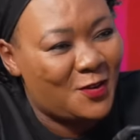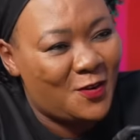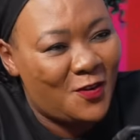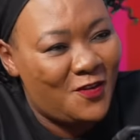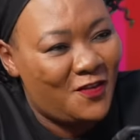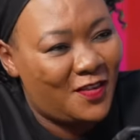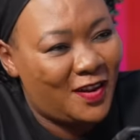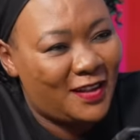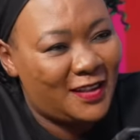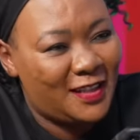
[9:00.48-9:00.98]

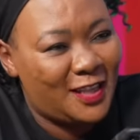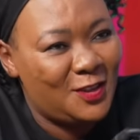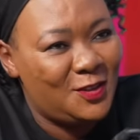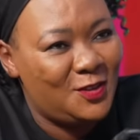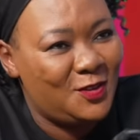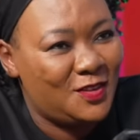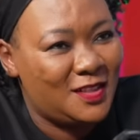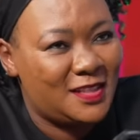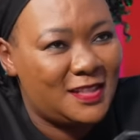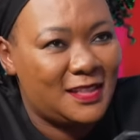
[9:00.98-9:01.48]
over that you
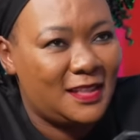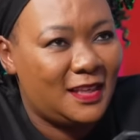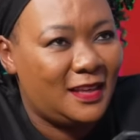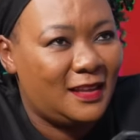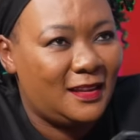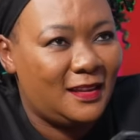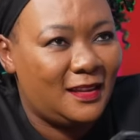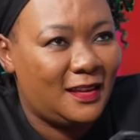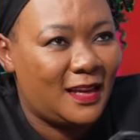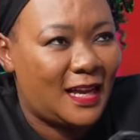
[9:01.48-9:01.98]
would say
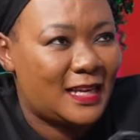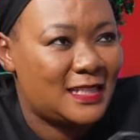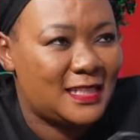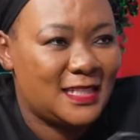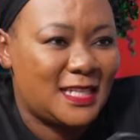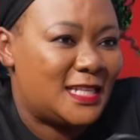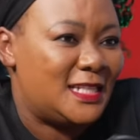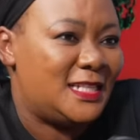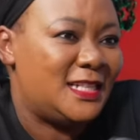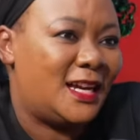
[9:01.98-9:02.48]
they are
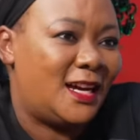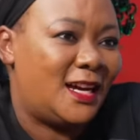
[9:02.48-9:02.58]
standing